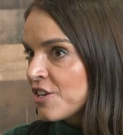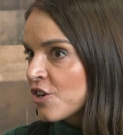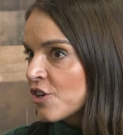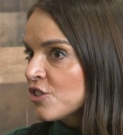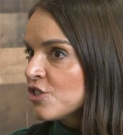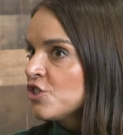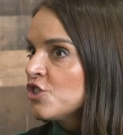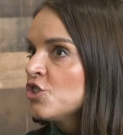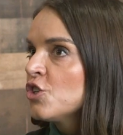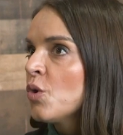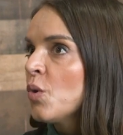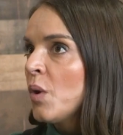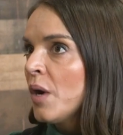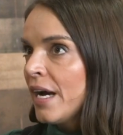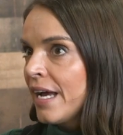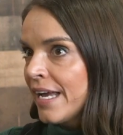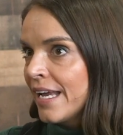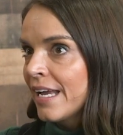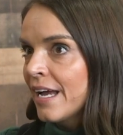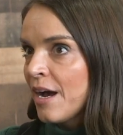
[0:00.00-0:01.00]
your
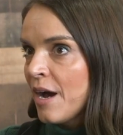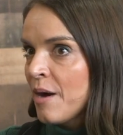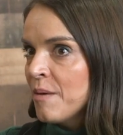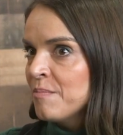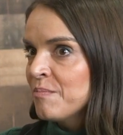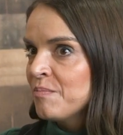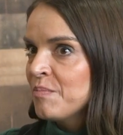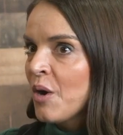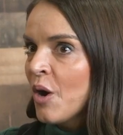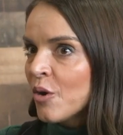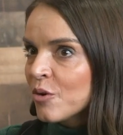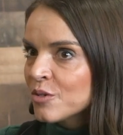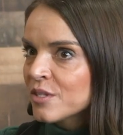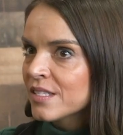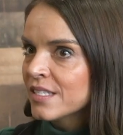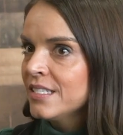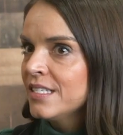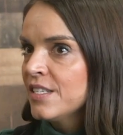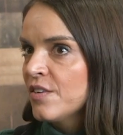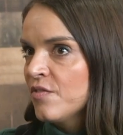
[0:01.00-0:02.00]
joy
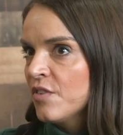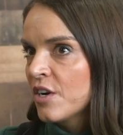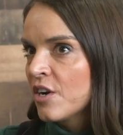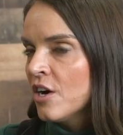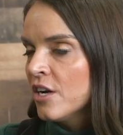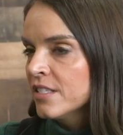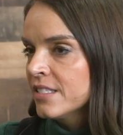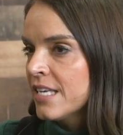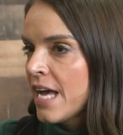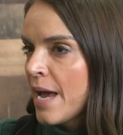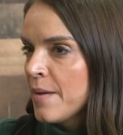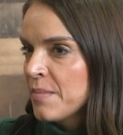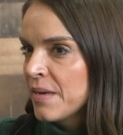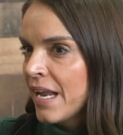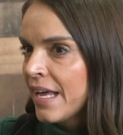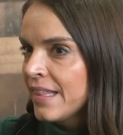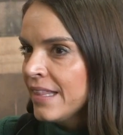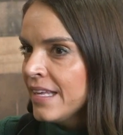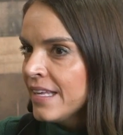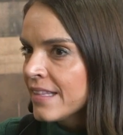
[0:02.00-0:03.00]
post a difficult time. And
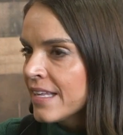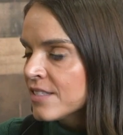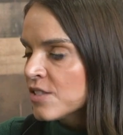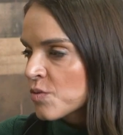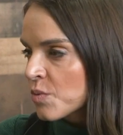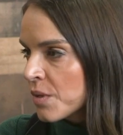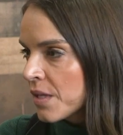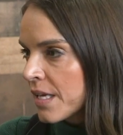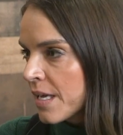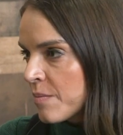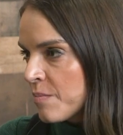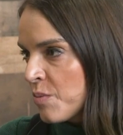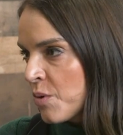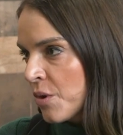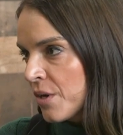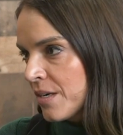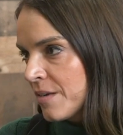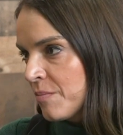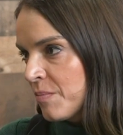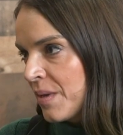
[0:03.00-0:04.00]
I think that's really
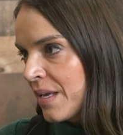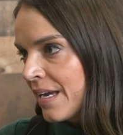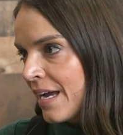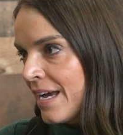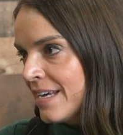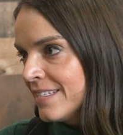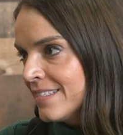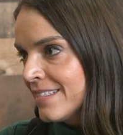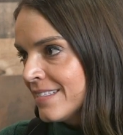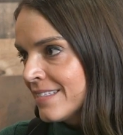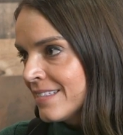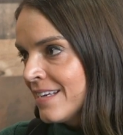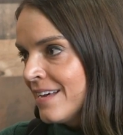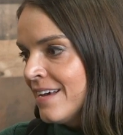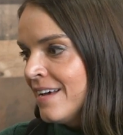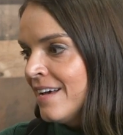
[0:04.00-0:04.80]
important because